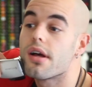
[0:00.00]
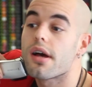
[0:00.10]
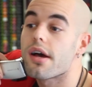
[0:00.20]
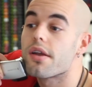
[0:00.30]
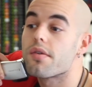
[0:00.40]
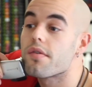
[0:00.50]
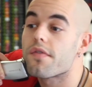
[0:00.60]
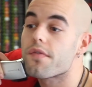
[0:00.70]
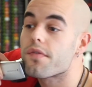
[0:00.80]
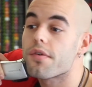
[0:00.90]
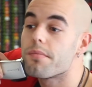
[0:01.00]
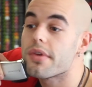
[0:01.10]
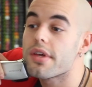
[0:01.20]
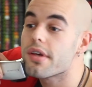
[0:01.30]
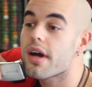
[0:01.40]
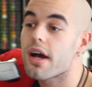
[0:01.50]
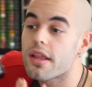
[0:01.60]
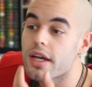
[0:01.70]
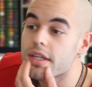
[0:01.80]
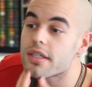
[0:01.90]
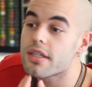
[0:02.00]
And for me, I like to